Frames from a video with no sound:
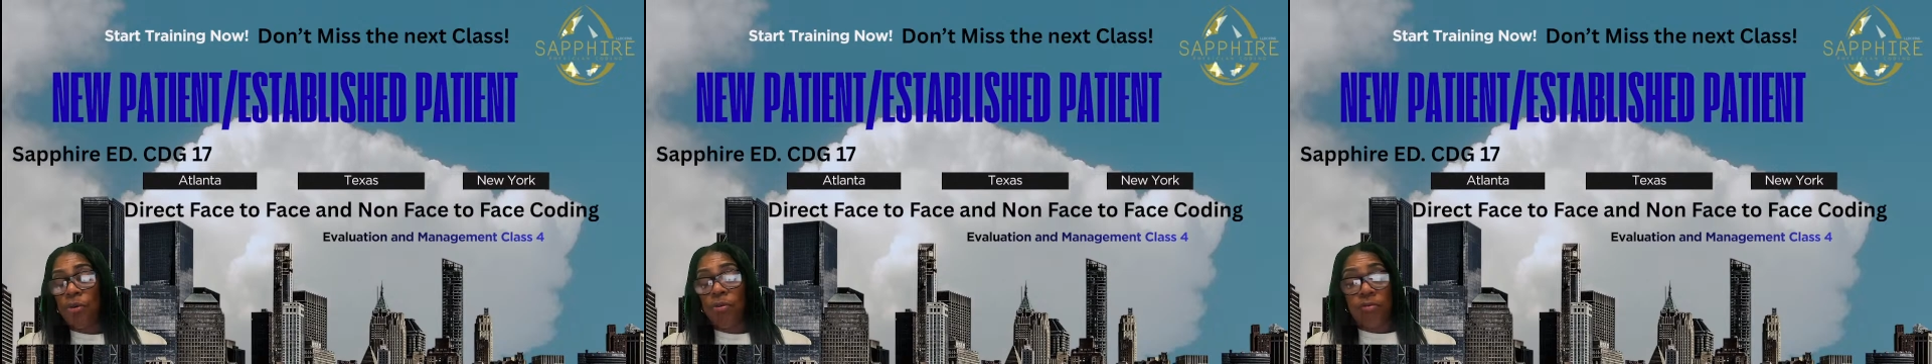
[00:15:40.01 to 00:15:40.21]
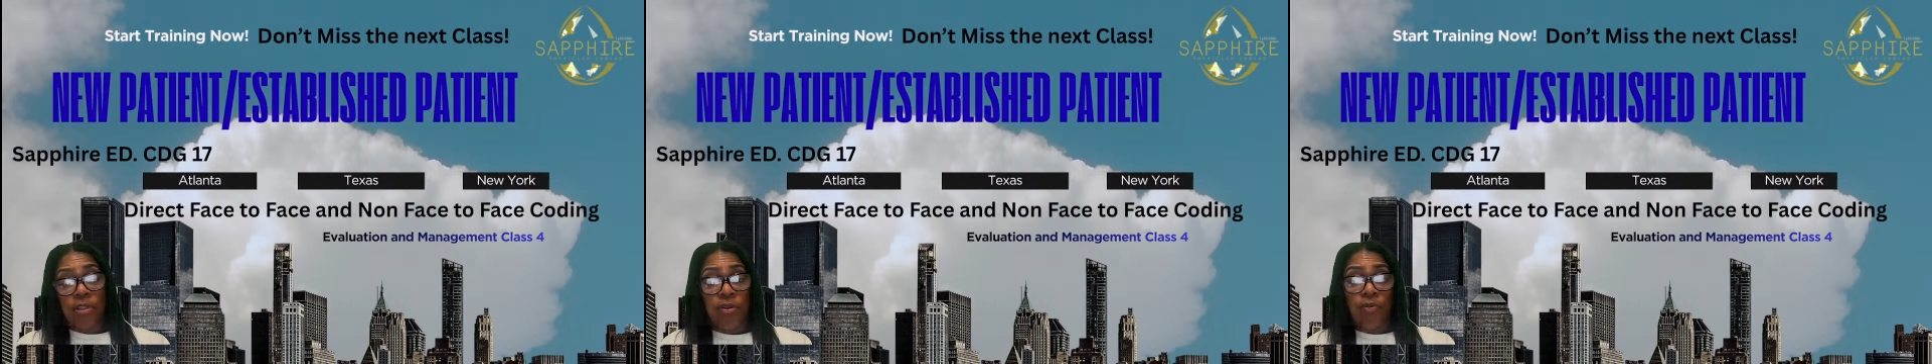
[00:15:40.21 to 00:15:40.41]

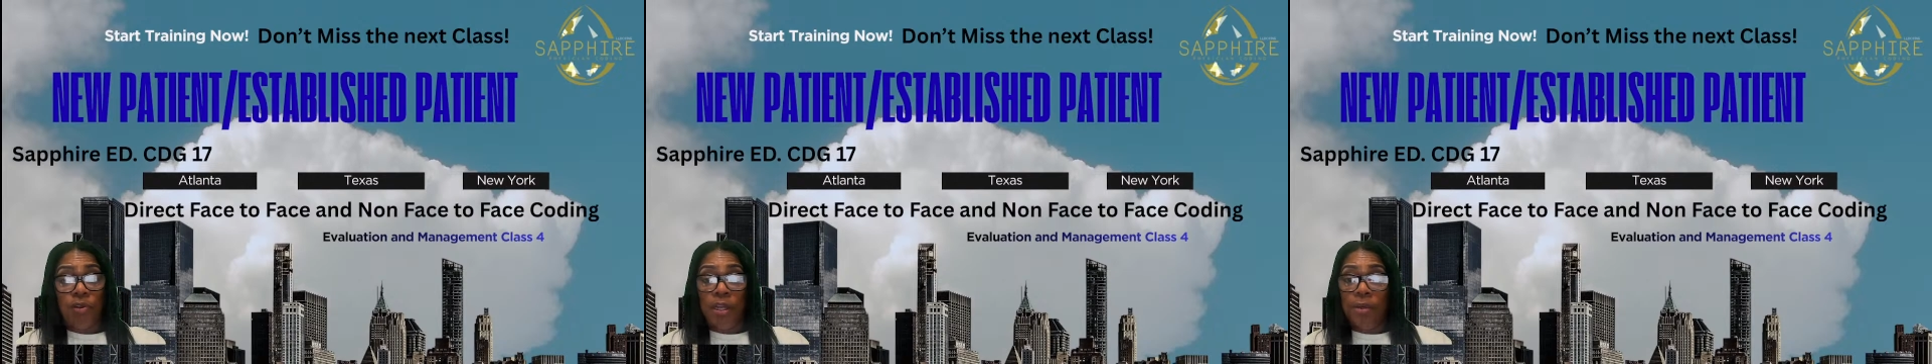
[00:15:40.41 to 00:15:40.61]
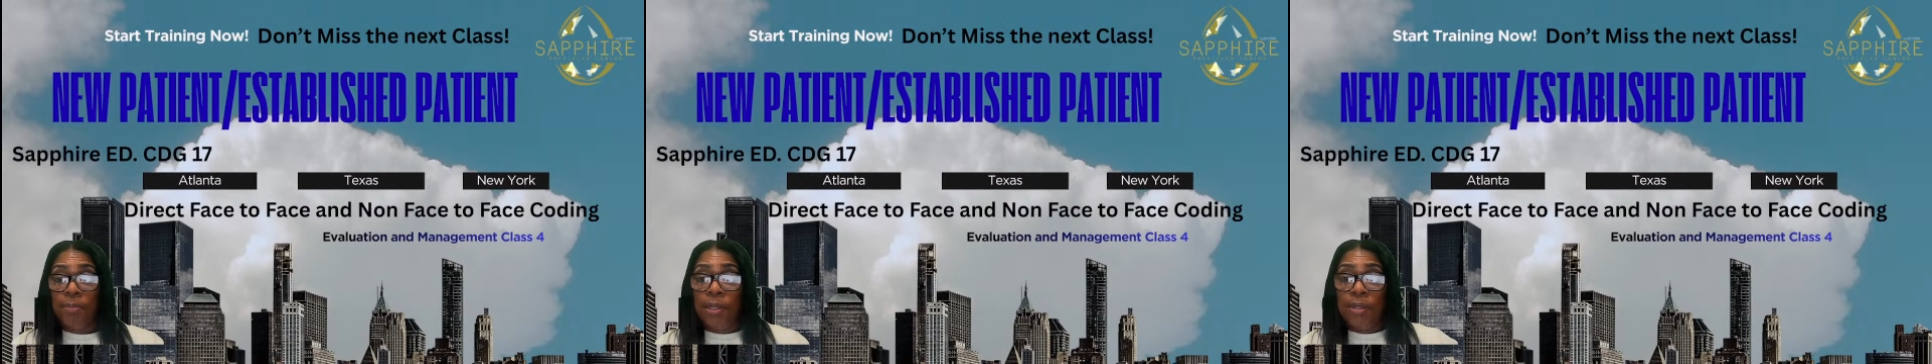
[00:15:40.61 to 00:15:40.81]

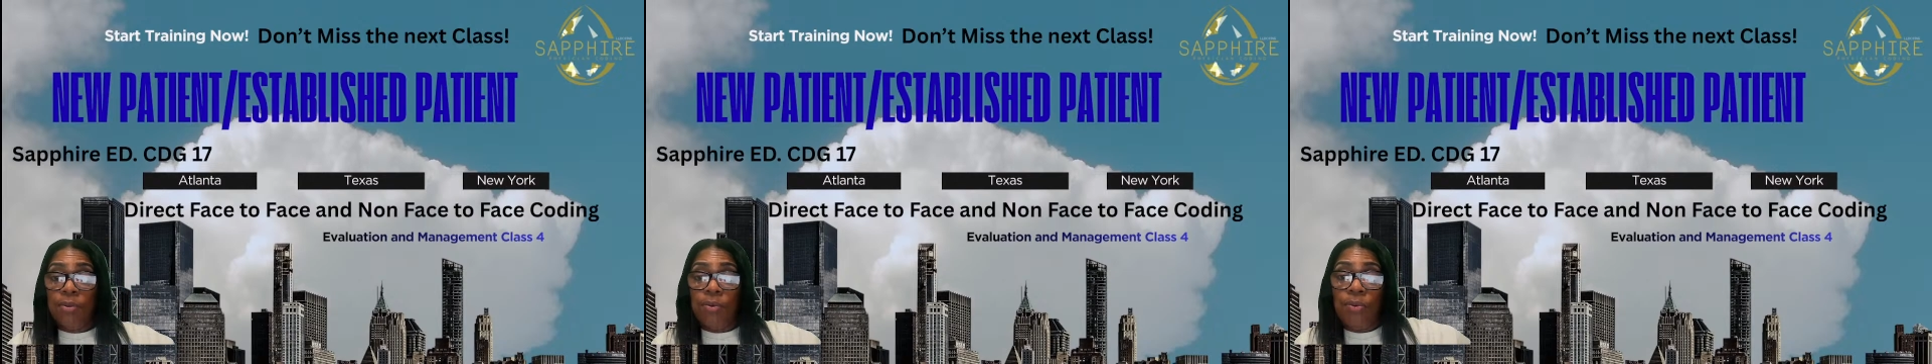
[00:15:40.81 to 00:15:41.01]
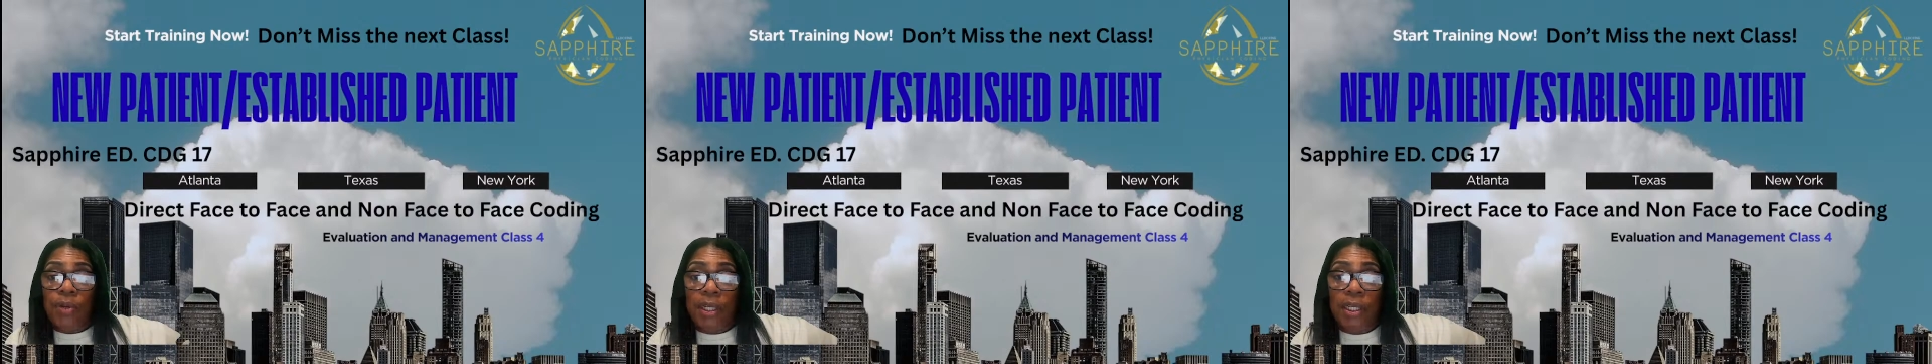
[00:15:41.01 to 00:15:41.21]
correct
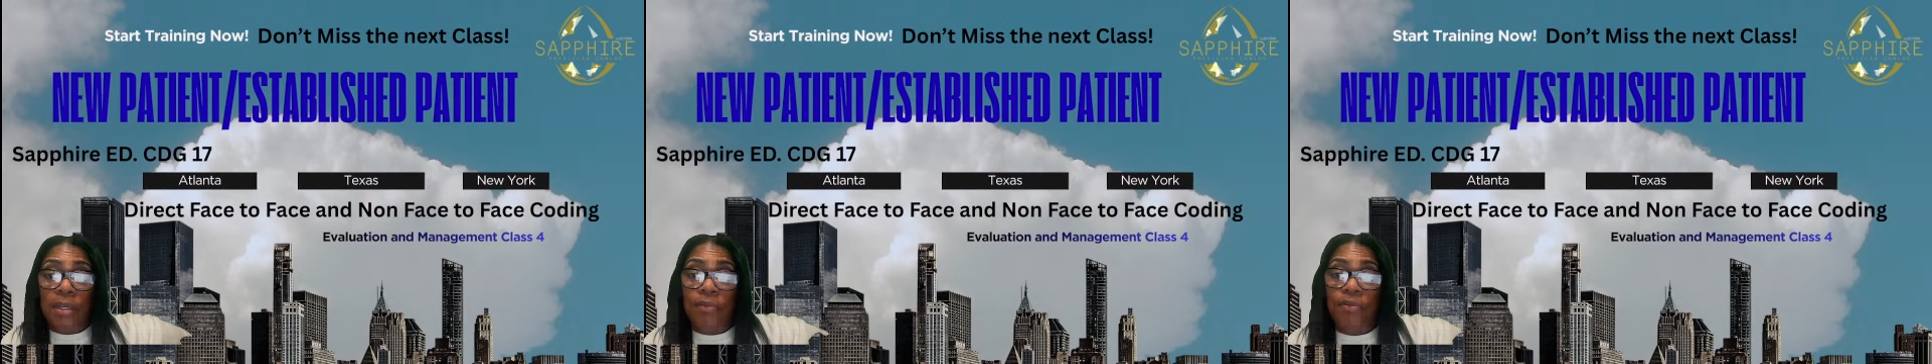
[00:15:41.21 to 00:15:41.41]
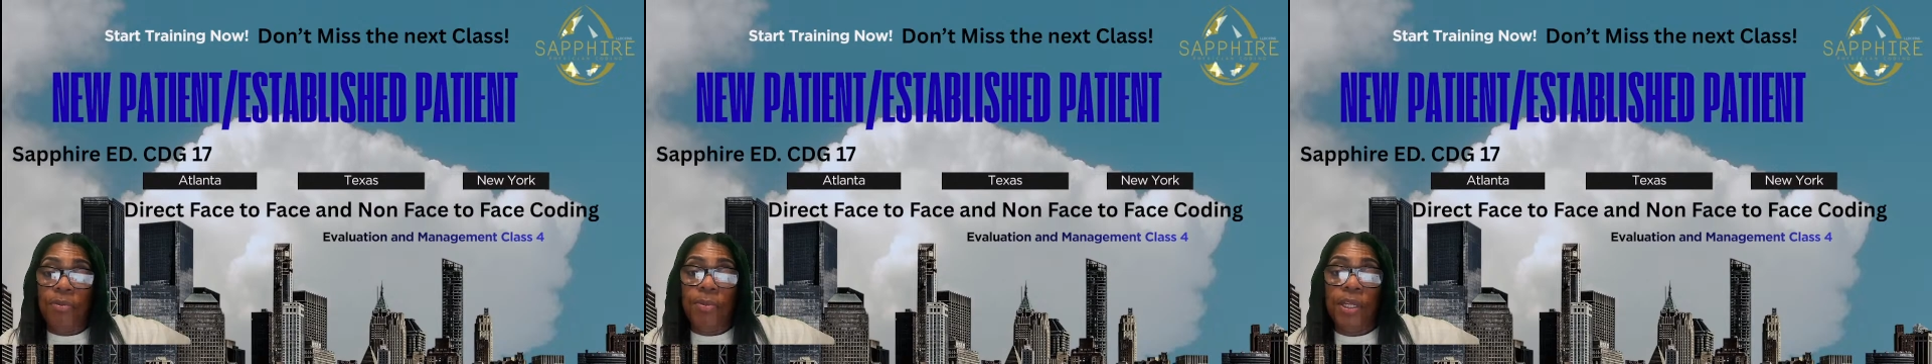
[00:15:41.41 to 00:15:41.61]
medical record
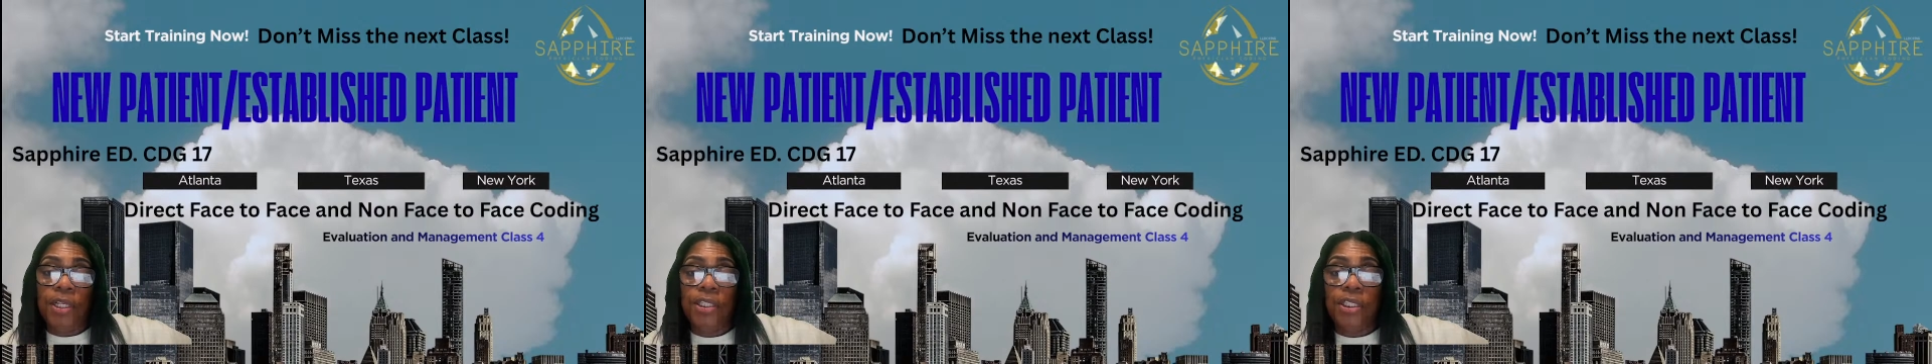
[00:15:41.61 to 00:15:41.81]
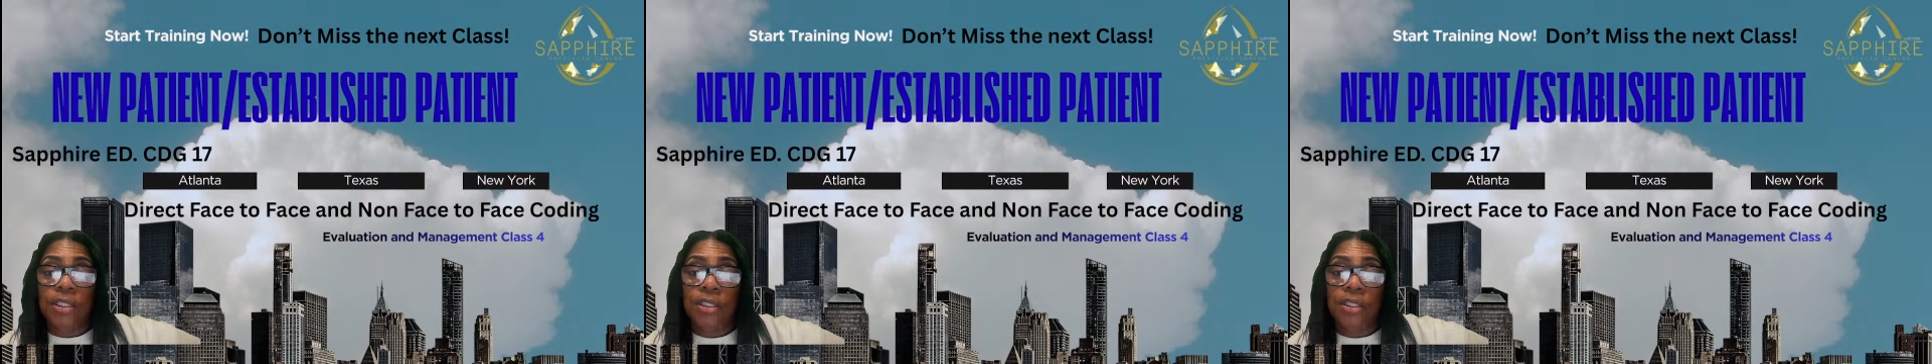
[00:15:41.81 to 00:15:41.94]
information,